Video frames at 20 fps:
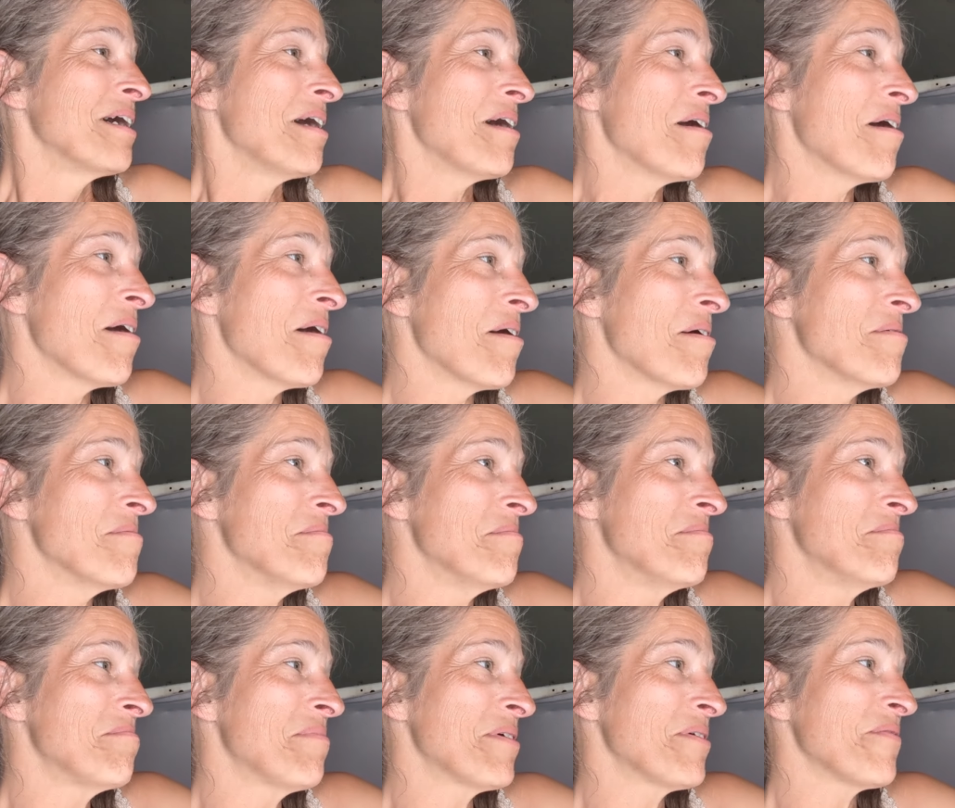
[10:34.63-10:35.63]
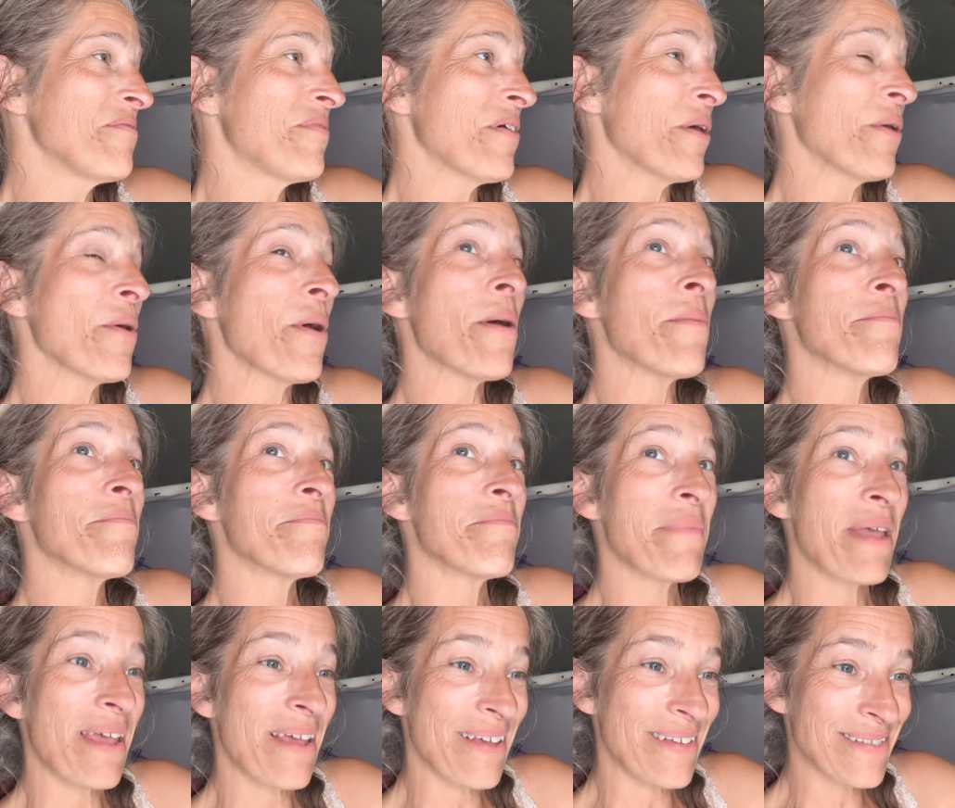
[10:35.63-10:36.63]
But it felt
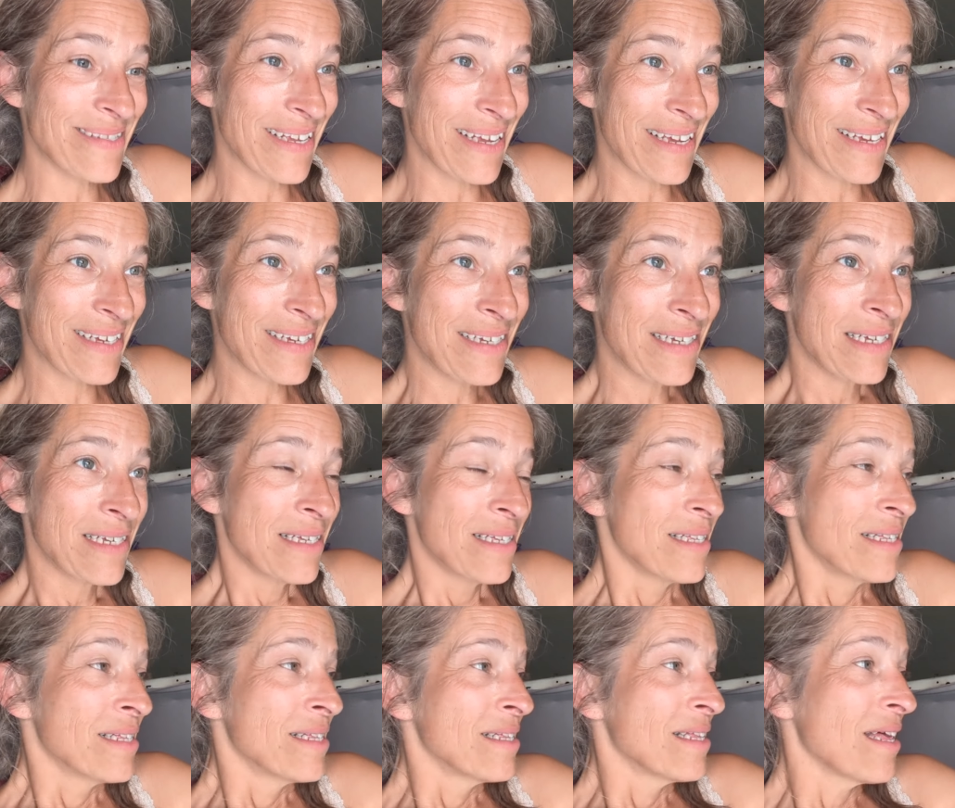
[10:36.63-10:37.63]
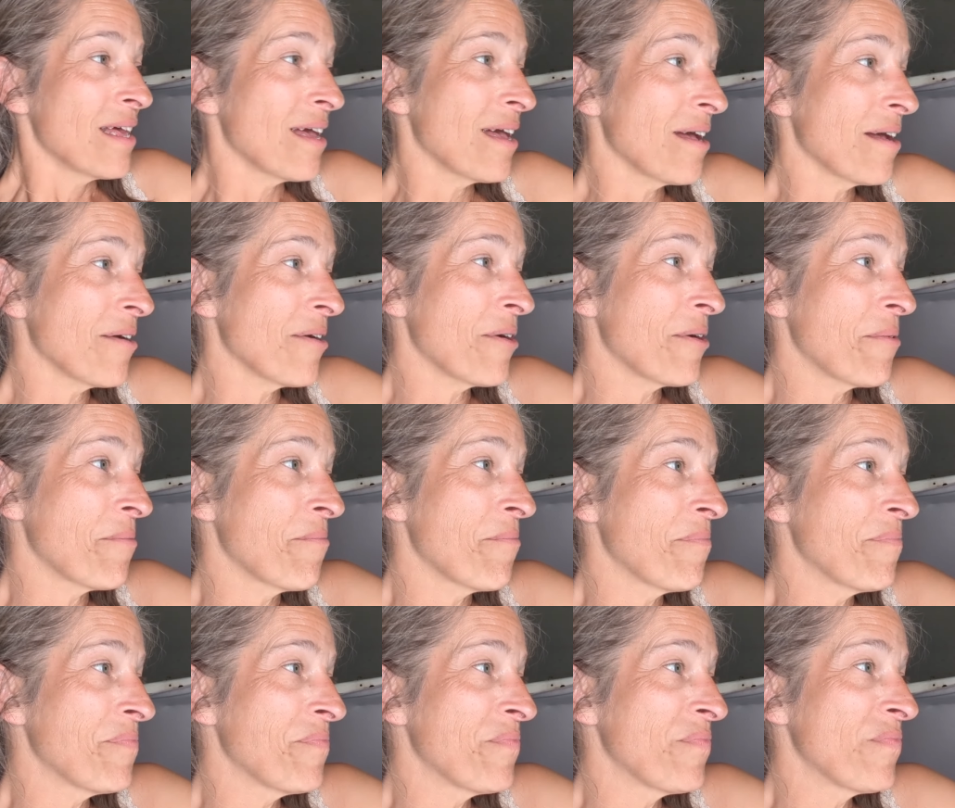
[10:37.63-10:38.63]
amazing. Yeah,
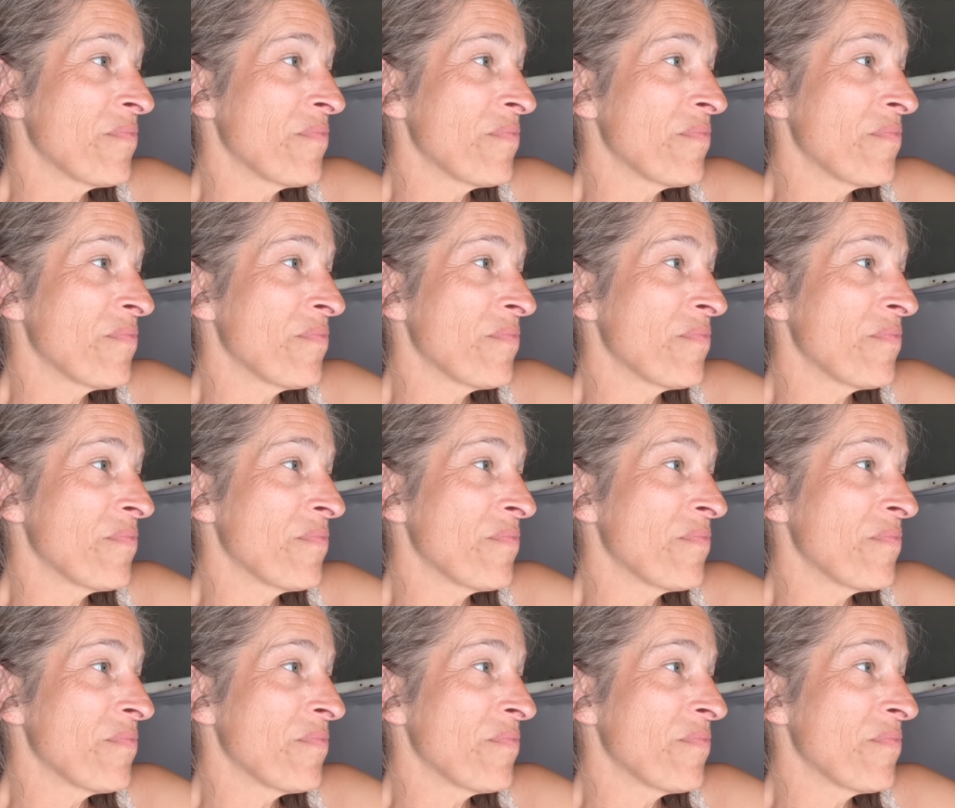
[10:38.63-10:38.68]
I'm